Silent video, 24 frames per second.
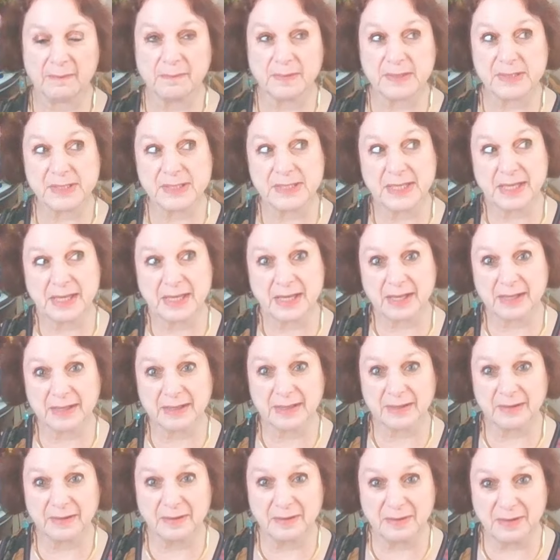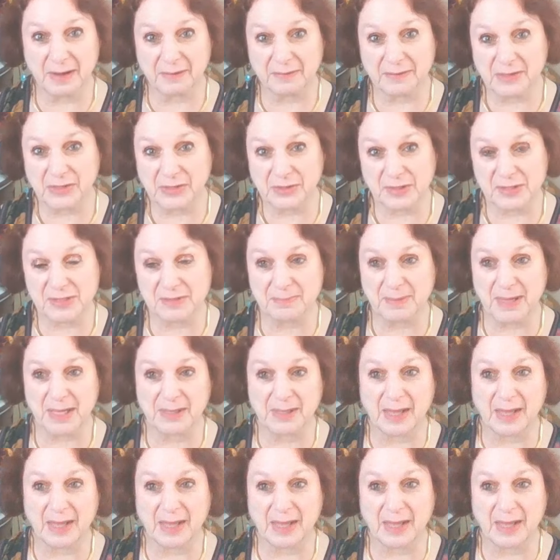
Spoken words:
see you, whoever joins my